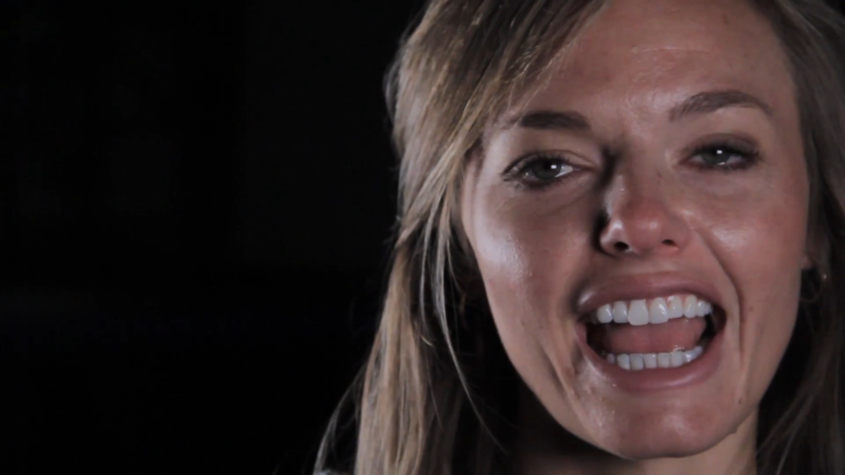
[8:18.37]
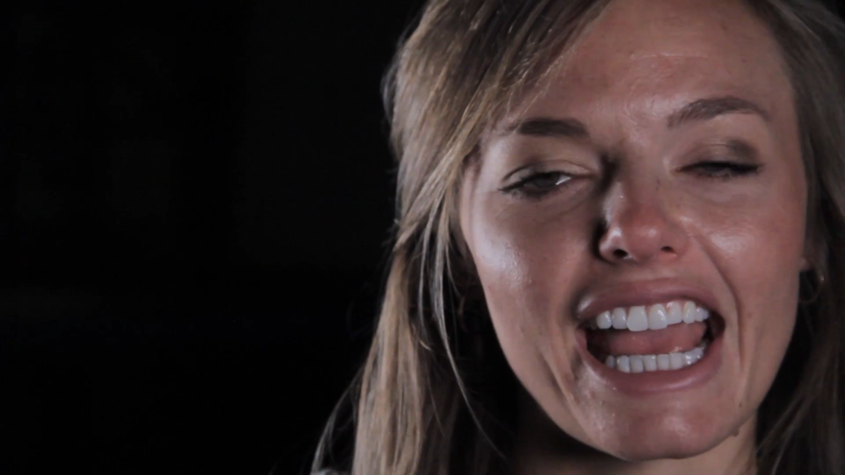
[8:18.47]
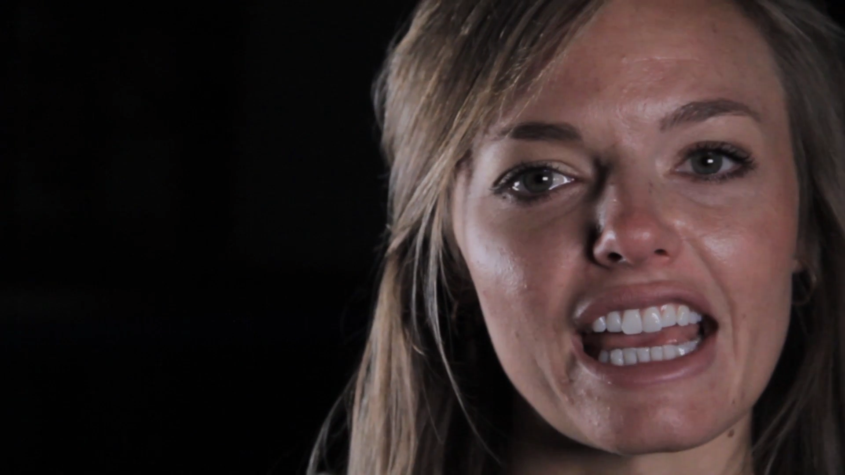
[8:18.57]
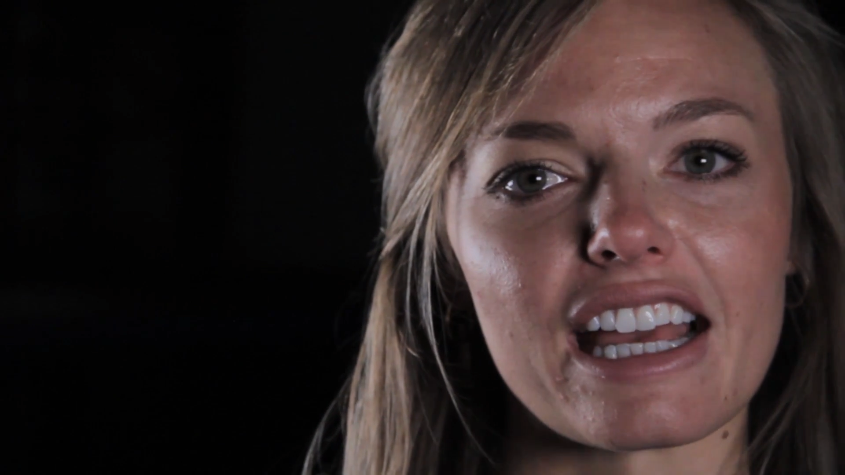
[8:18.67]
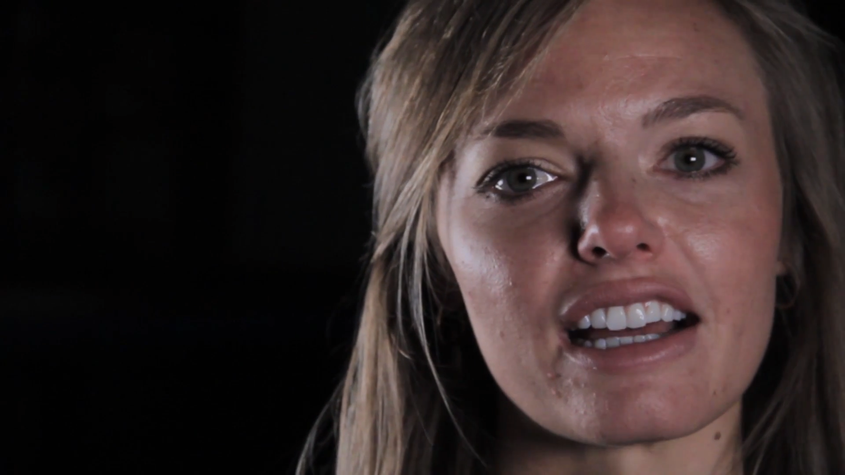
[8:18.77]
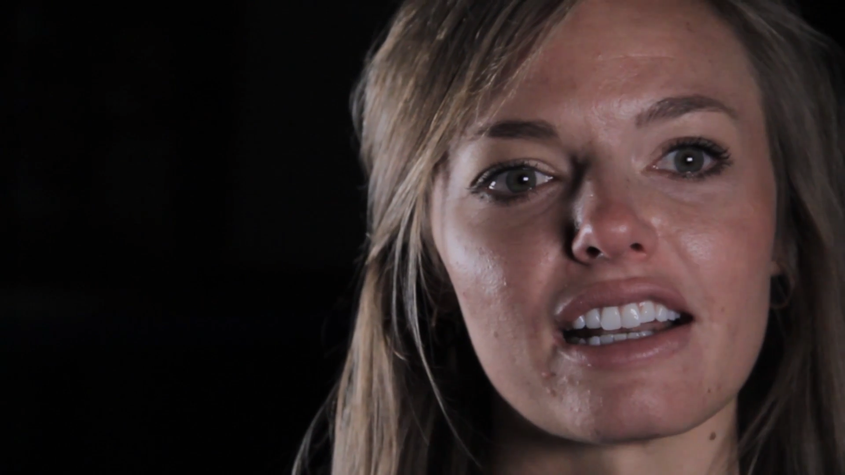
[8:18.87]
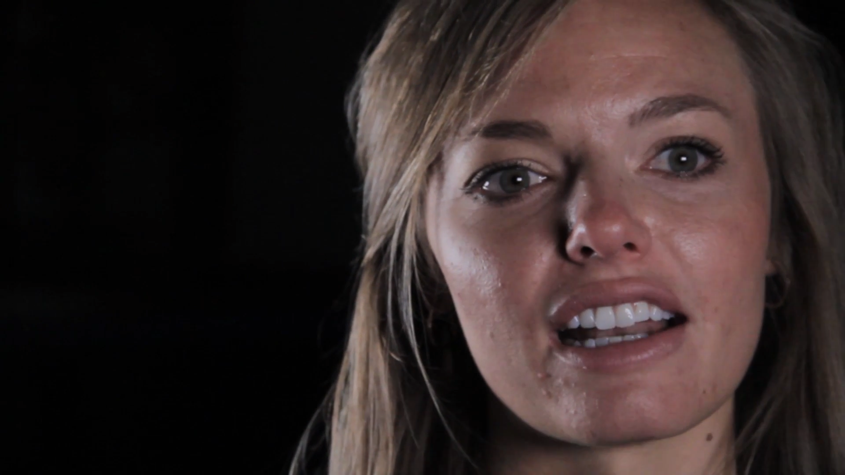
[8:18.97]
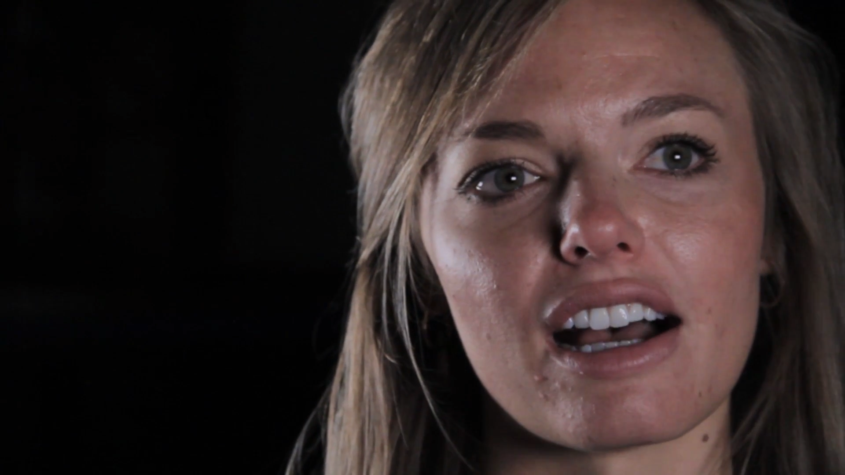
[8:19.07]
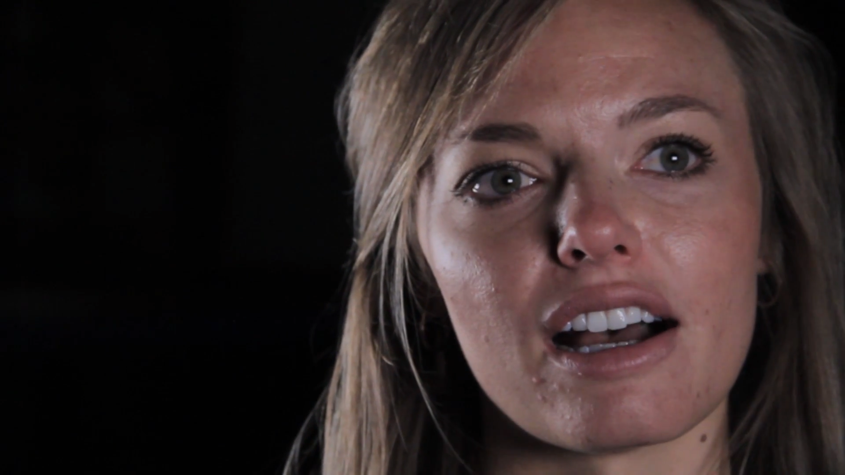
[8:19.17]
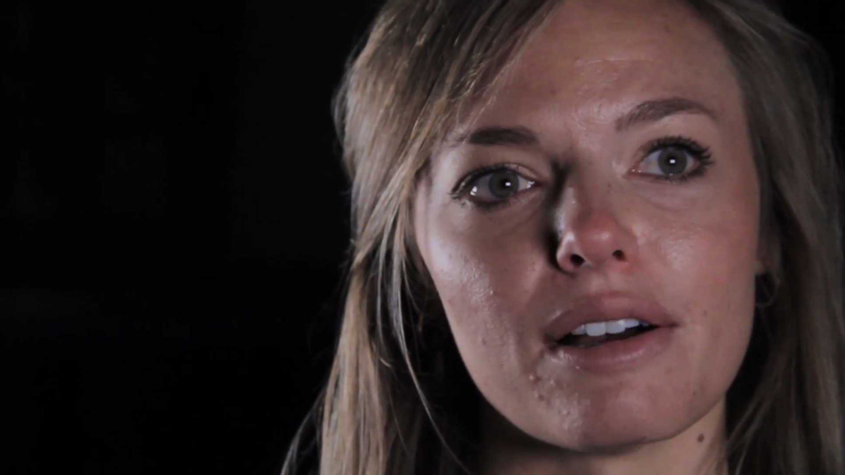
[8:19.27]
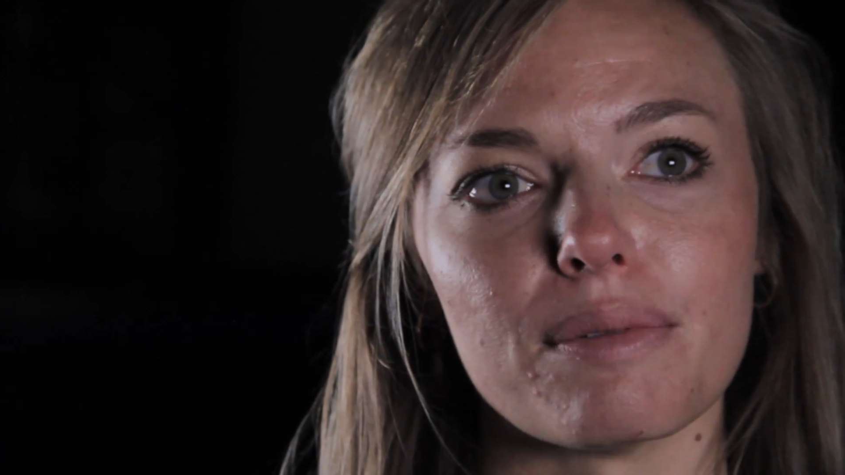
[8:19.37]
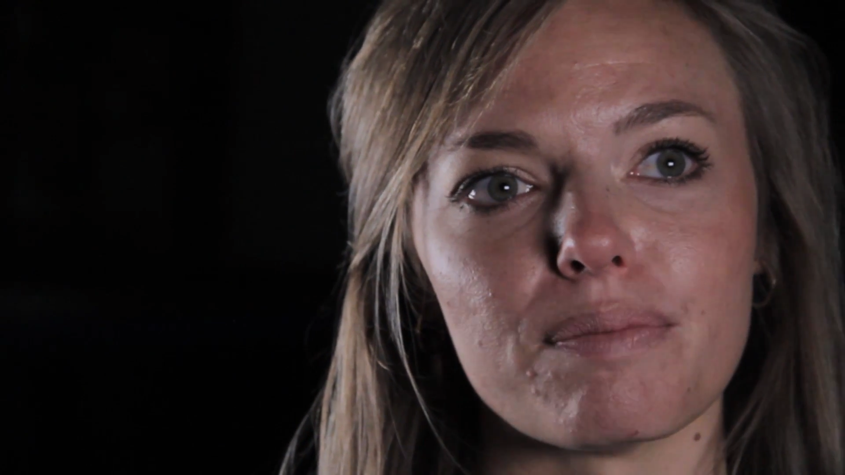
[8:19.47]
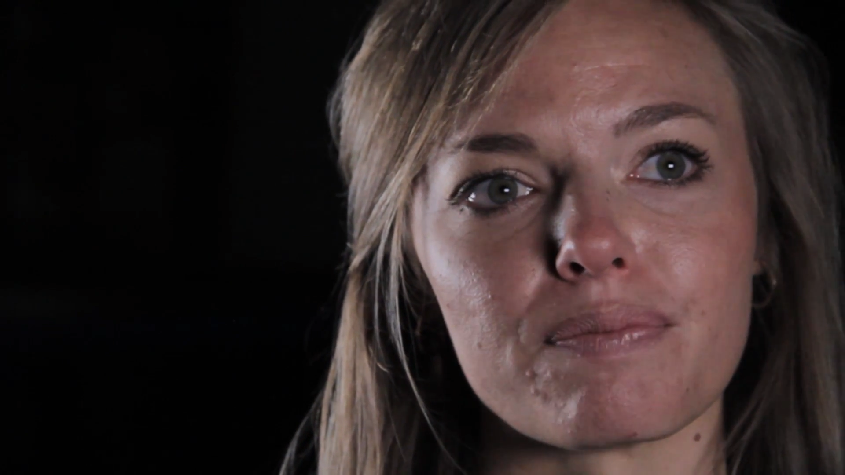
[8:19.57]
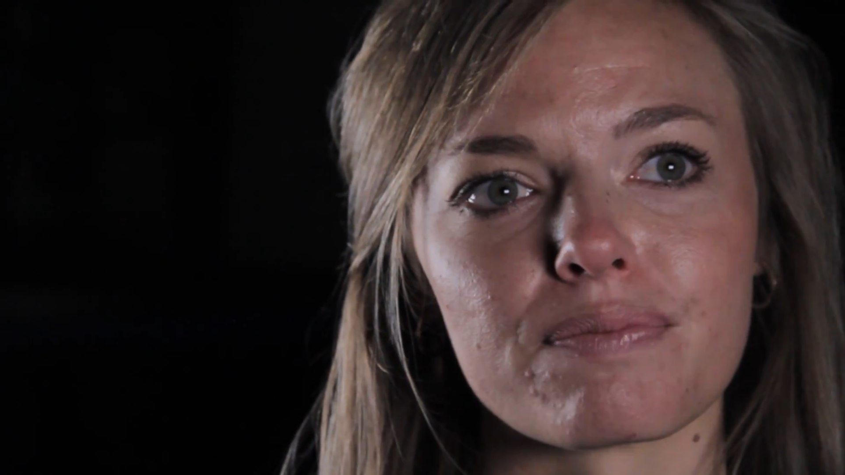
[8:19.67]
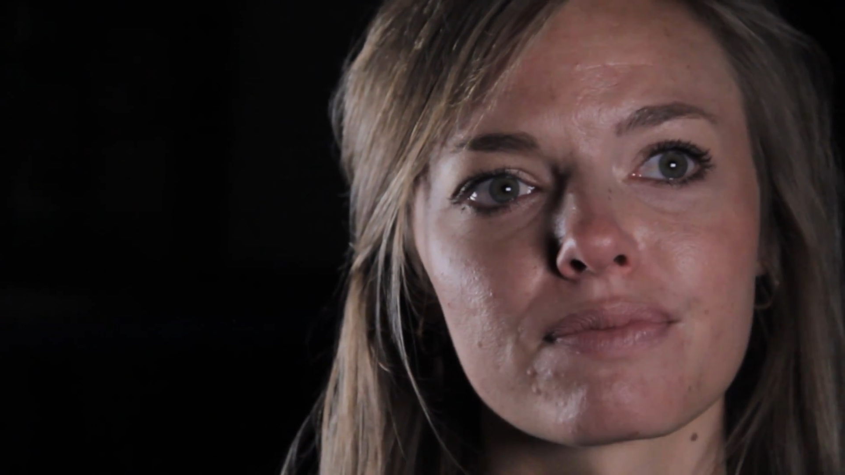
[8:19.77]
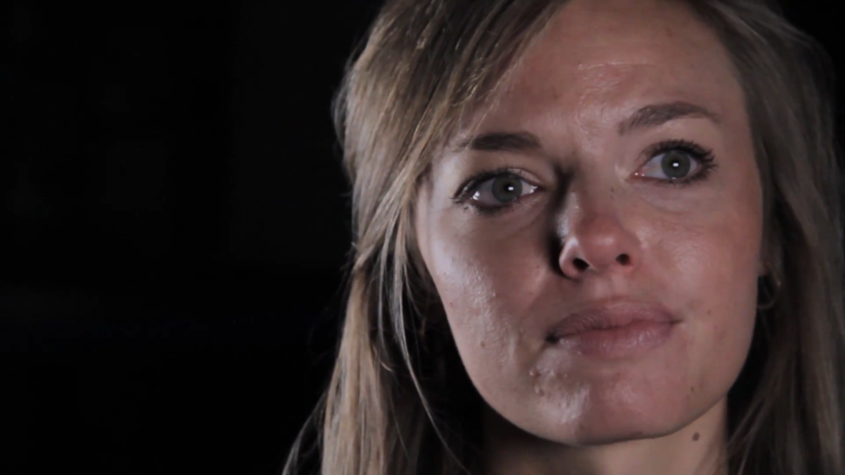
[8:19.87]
and um,